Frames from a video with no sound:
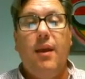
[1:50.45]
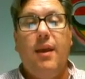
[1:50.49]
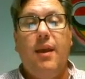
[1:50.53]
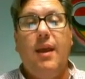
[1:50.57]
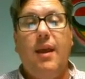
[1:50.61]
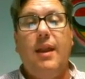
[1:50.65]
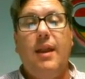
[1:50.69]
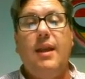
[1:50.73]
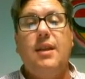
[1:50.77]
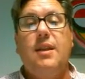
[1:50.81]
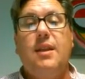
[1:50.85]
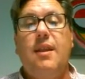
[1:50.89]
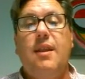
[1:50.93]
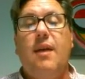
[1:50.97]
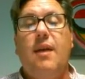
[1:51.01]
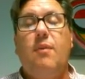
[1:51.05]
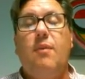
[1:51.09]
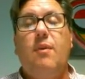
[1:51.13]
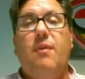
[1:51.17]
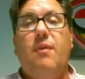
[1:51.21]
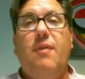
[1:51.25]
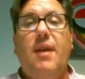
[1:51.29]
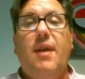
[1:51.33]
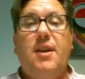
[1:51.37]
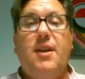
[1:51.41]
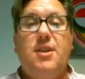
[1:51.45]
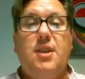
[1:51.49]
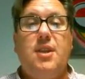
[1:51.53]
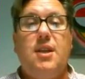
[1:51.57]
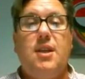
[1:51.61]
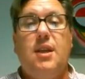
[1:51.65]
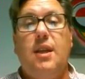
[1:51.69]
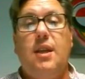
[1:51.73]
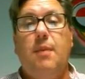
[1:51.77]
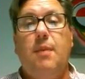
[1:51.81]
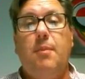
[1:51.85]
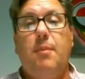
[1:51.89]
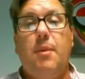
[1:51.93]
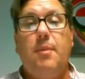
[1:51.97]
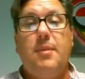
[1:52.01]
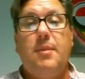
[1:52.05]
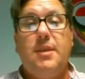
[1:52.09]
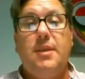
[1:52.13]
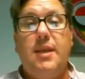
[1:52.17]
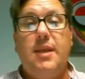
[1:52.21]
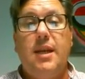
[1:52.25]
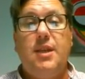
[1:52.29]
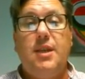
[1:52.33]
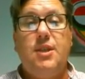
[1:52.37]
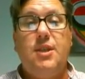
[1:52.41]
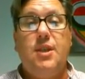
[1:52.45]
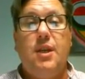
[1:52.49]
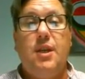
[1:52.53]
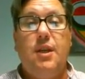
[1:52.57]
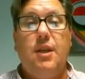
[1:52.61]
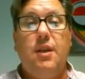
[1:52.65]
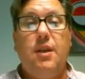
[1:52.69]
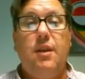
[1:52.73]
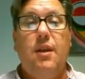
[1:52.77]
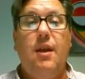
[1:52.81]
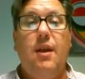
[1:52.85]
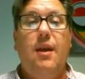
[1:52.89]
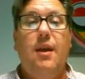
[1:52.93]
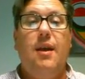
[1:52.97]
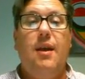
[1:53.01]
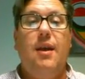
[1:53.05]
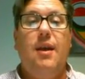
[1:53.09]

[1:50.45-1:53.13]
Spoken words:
getting into that reflection and implementation,